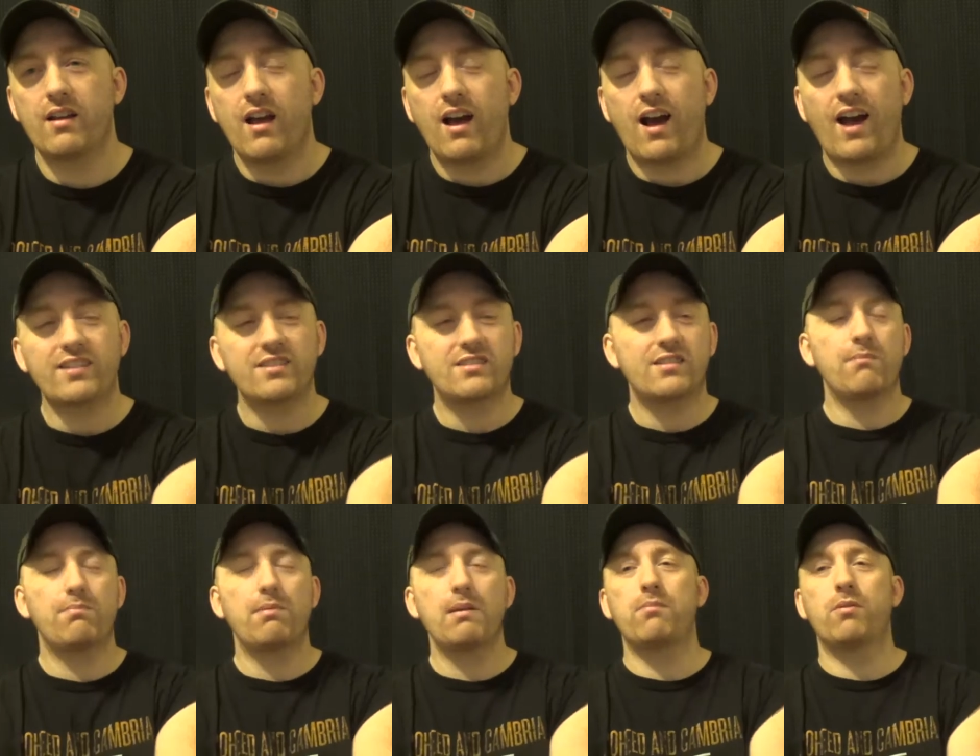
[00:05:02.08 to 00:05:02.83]
I see
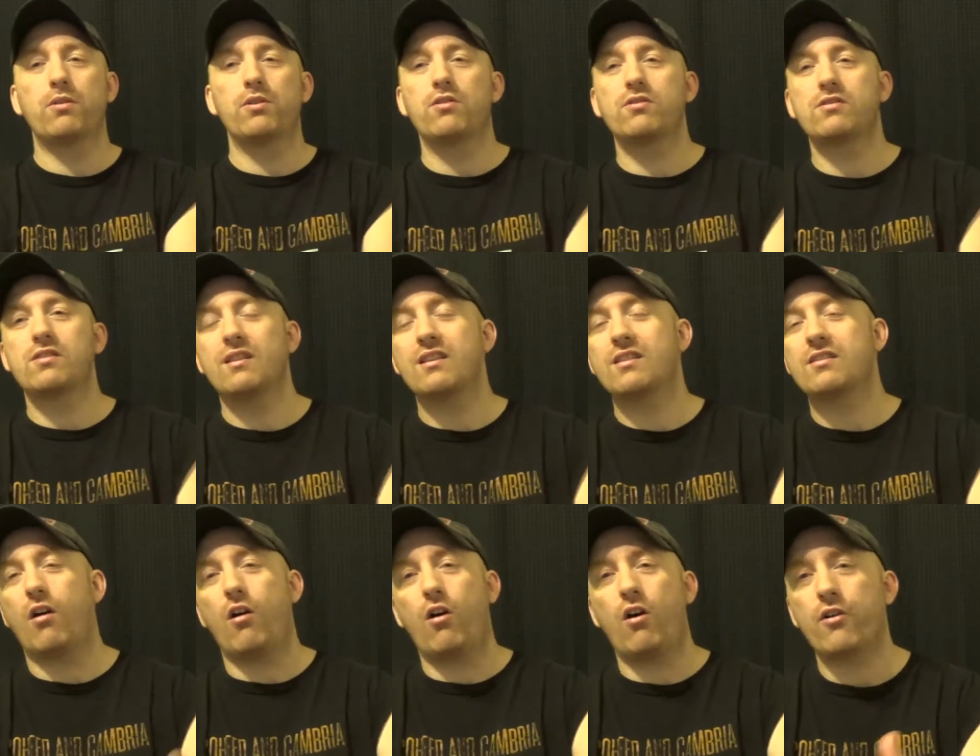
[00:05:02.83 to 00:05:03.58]
people using these
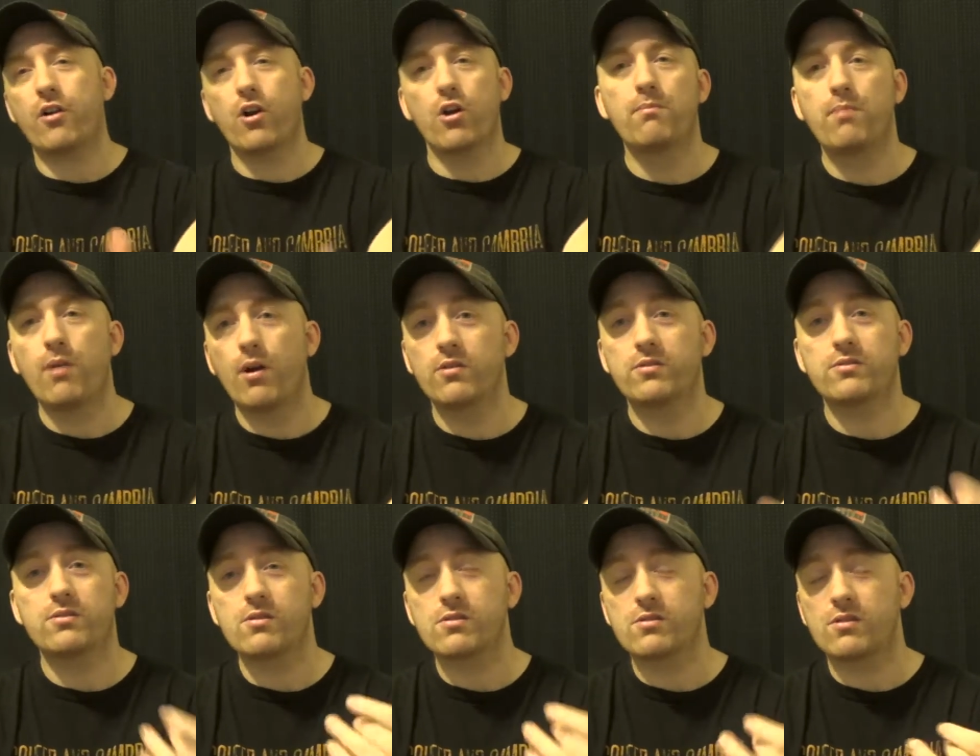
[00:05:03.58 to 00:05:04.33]
auto
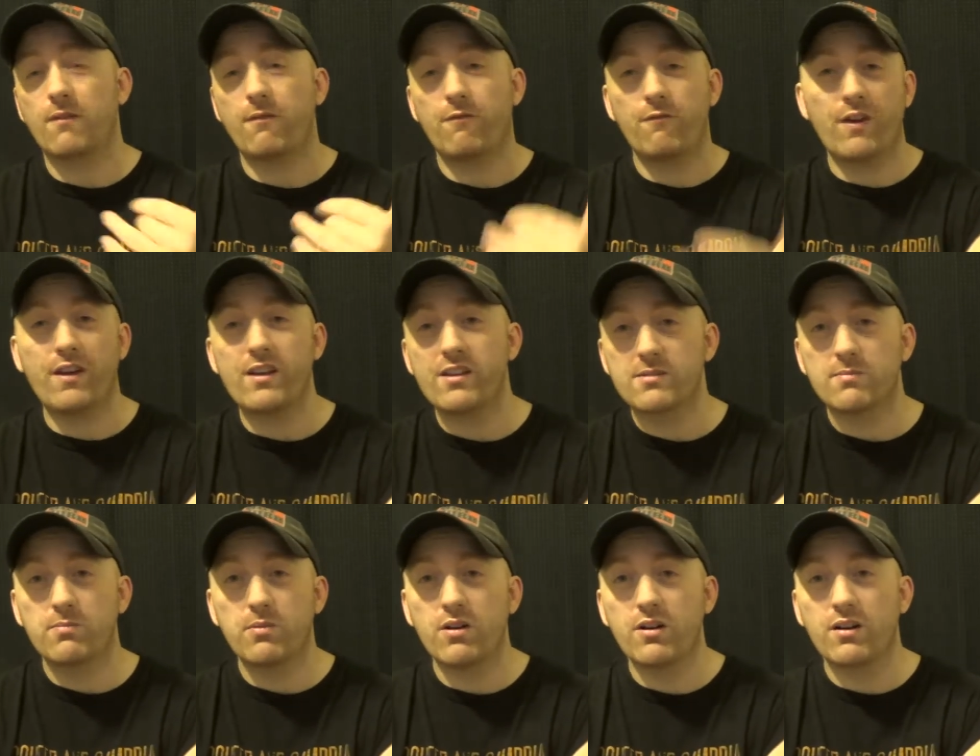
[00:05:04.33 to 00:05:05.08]
posters on
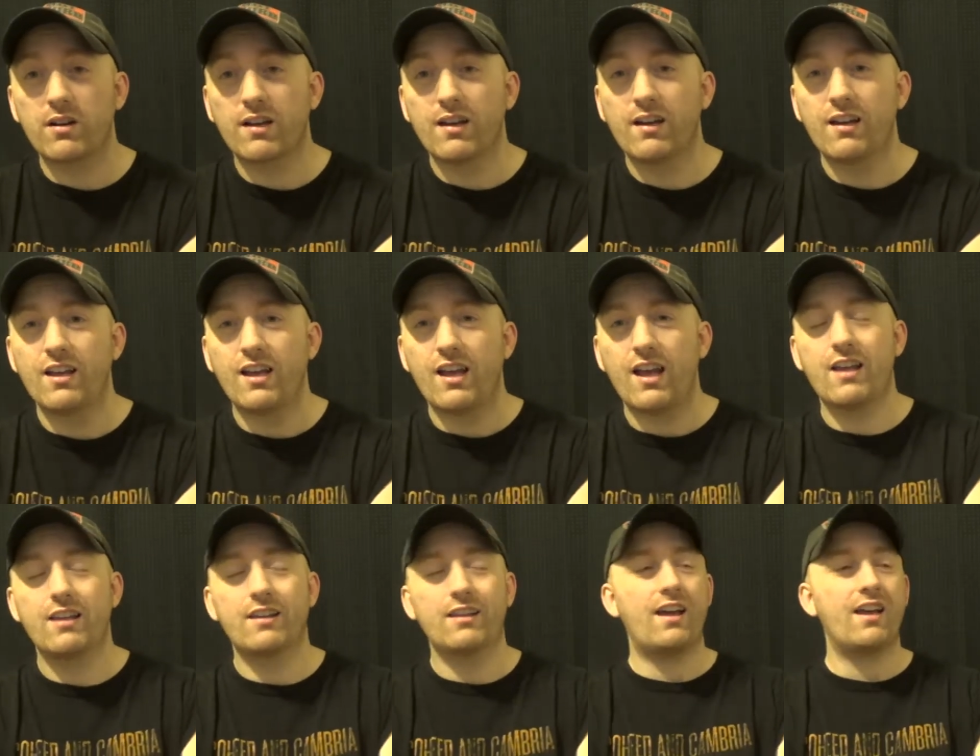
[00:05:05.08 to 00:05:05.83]
Facebook,
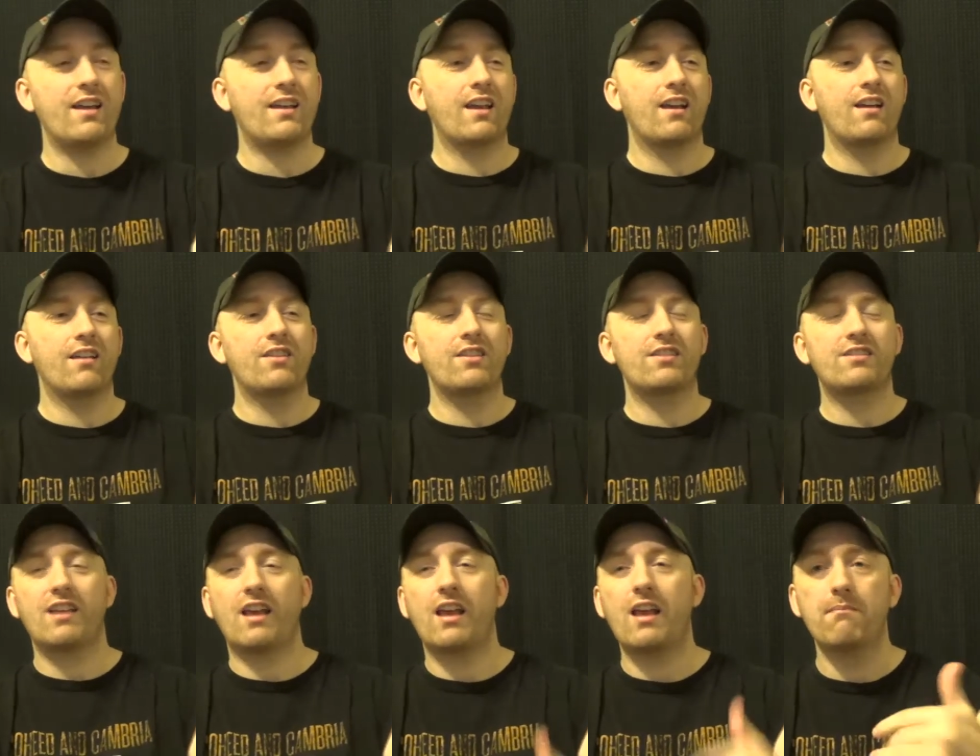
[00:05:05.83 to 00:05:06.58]
and like the
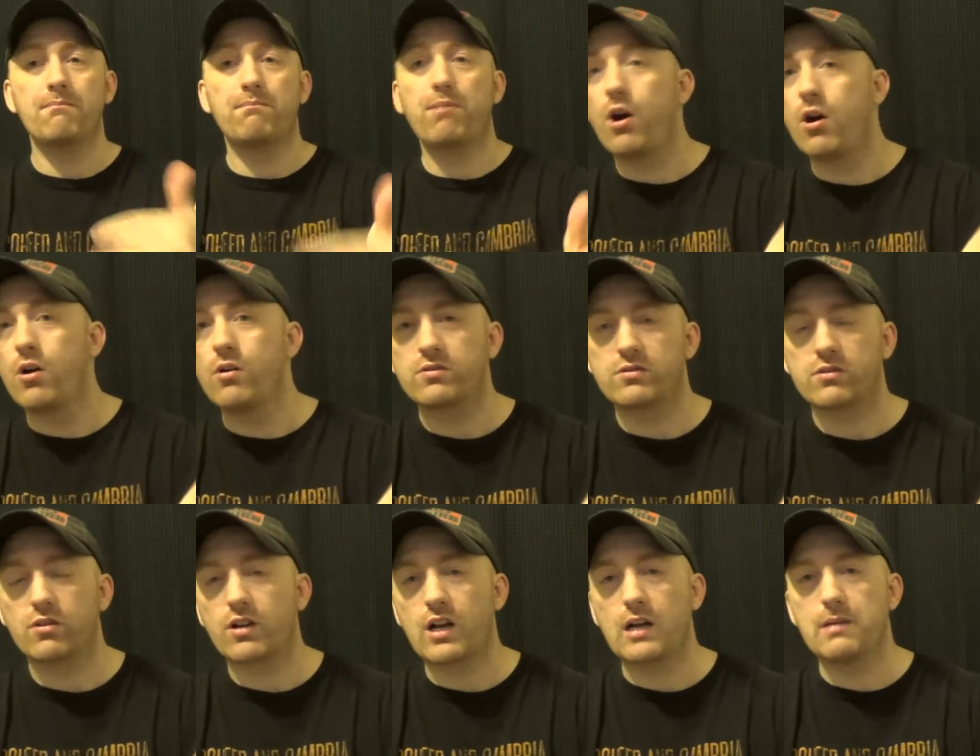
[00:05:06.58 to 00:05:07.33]
same post
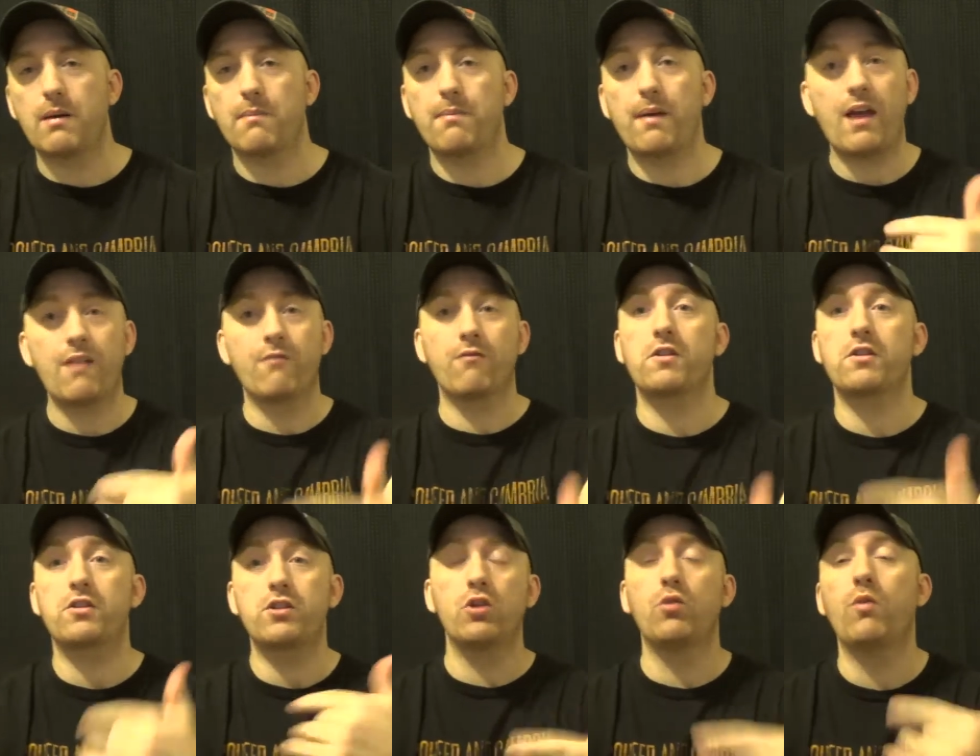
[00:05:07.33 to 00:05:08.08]
will come up every
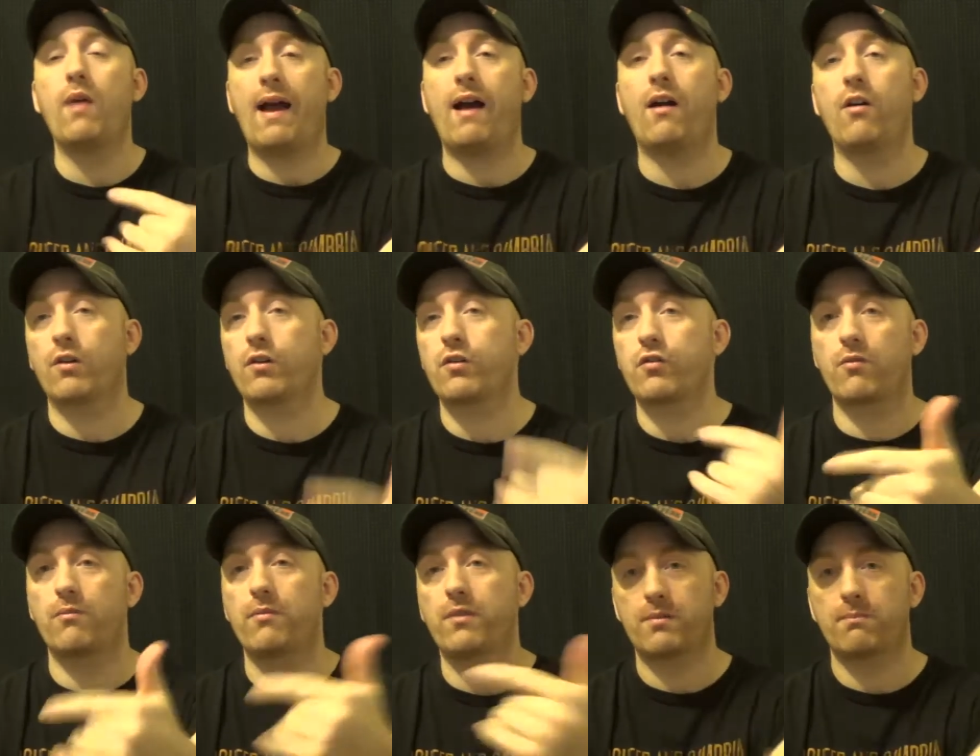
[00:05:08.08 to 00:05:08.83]
two hours
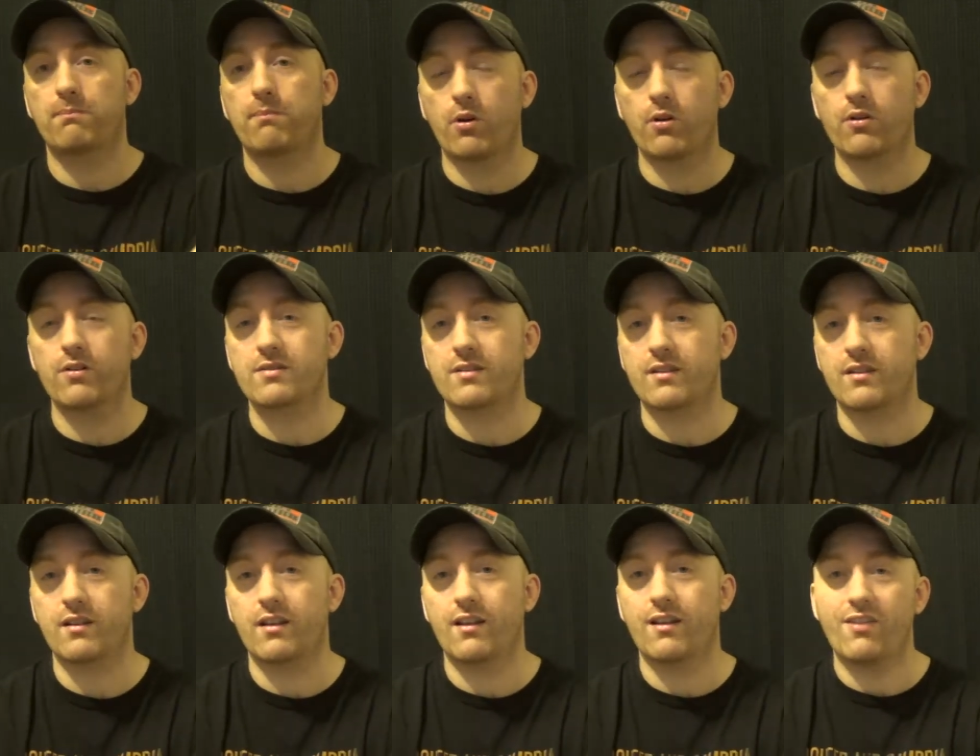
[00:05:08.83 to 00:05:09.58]
from this
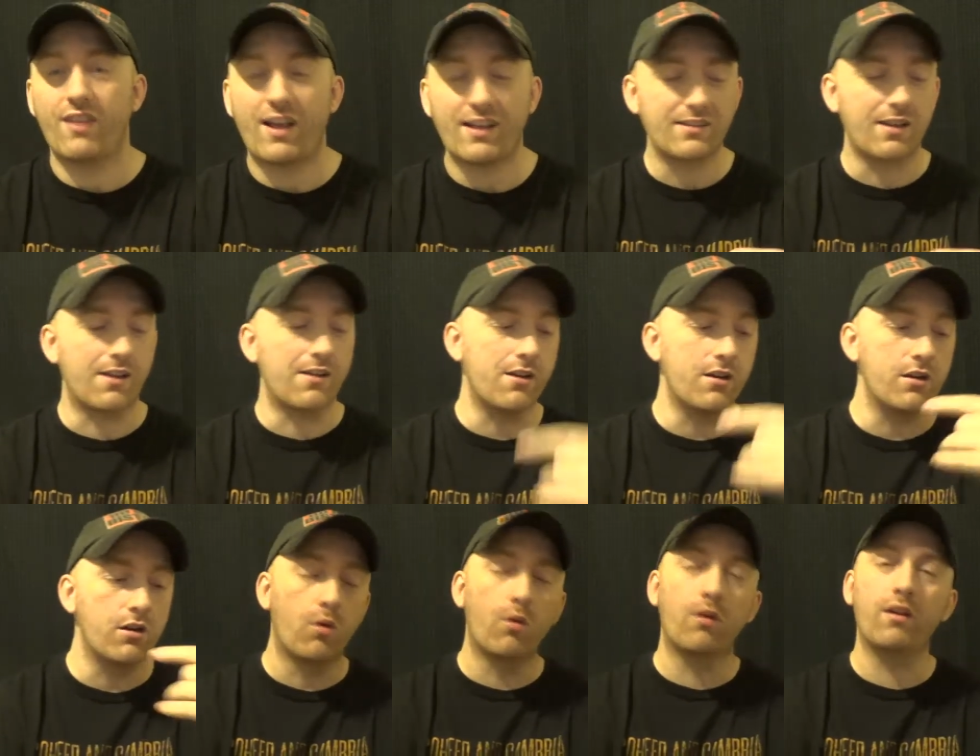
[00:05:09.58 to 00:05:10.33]
person. That's
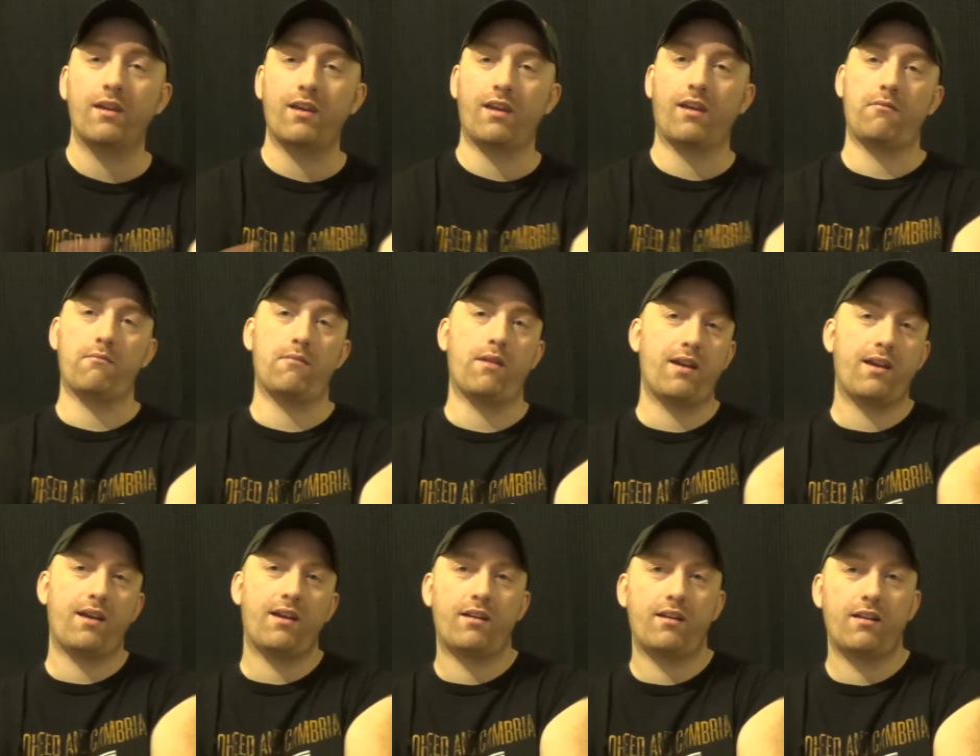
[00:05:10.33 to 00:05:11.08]
annoying,
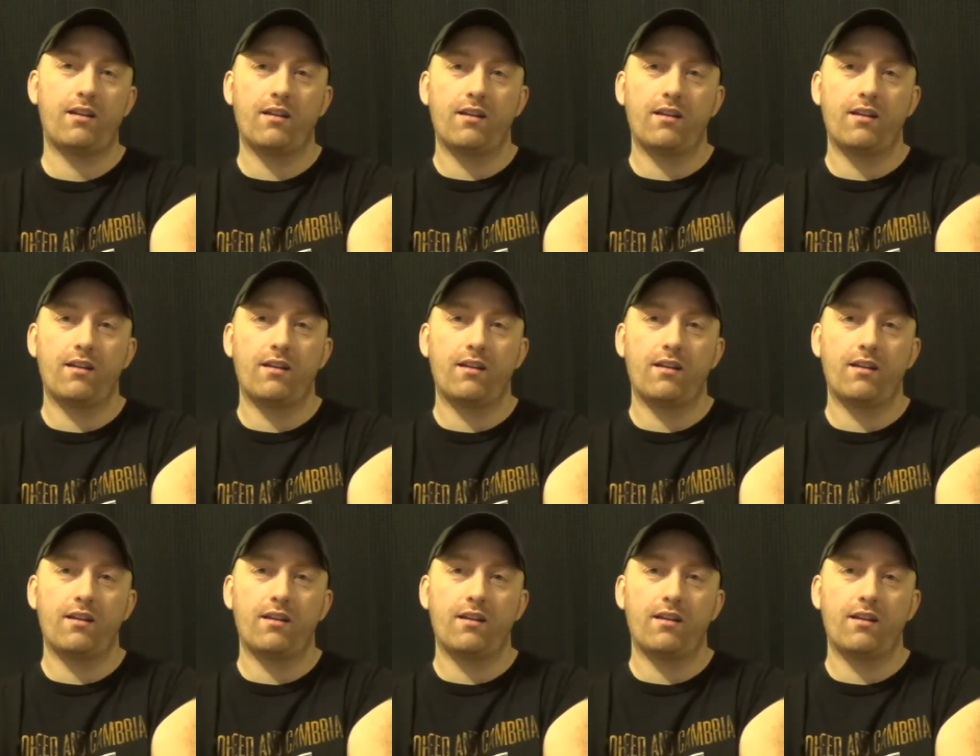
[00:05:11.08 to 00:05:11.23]
man.